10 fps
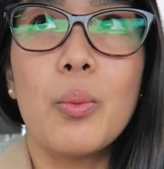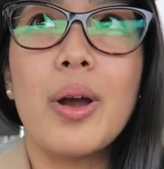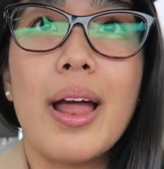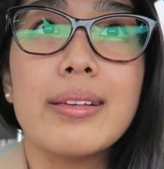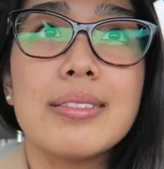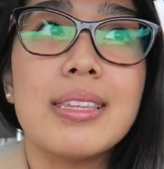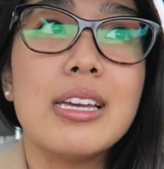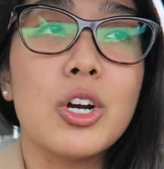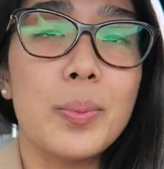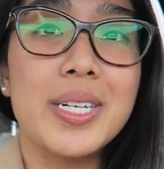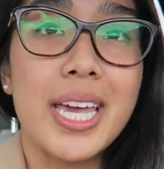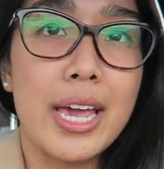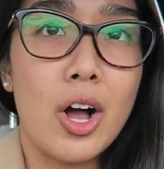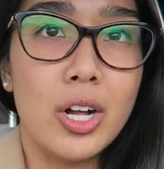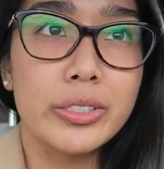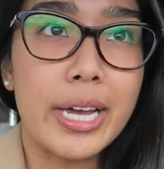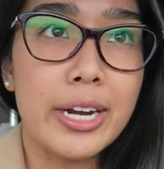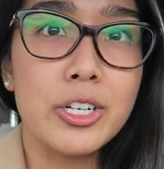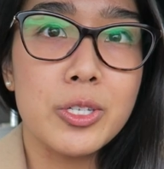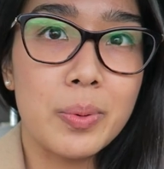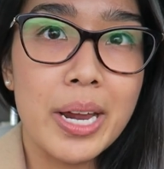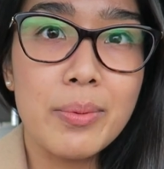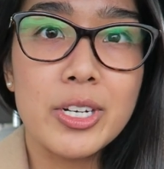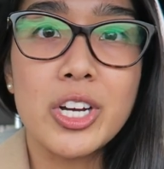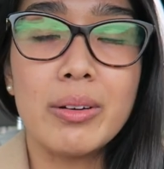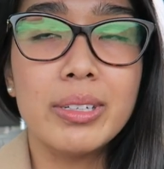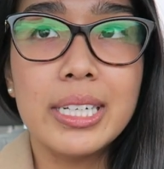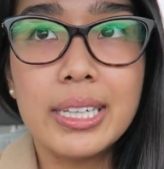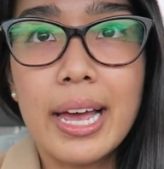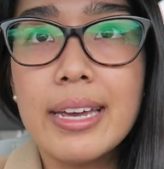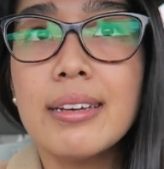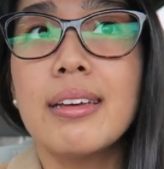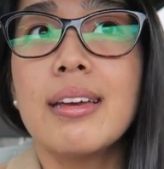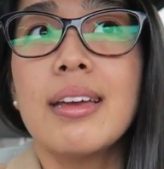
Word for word: Whereas the Urban Decay All-Nighter spray, which I really like,